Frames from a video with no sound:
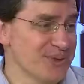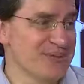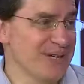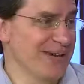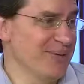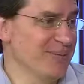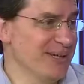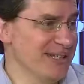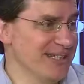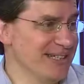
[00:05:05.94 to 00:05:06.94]
really for
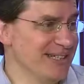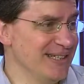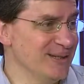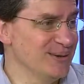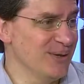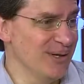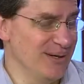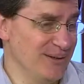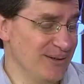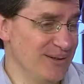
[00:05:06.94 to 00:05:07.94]
everybody. It is. Uh,
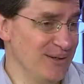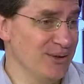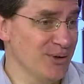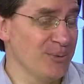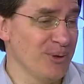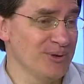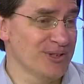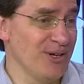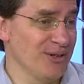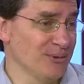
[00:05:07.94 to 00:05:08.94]
the New York
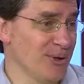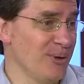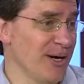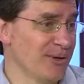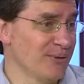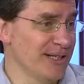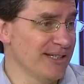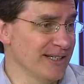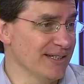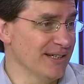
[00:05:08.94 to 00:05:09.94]
Post called it required
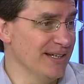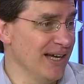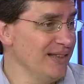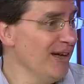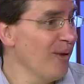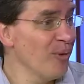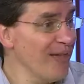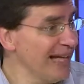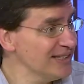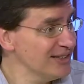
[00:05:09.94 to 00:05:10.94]
reading, and I thought, well,
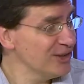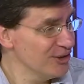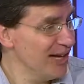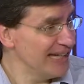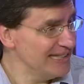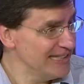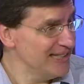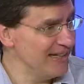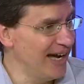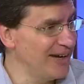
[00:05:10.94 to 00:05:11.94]
that's a good
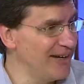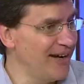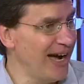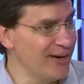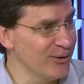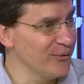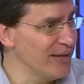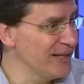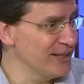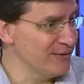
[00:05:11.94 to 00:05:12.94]
idea. That's I don't, huge. I don't know if
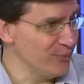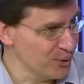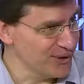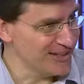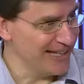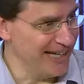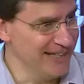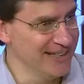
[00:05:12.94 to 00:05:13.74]
they can enforce that.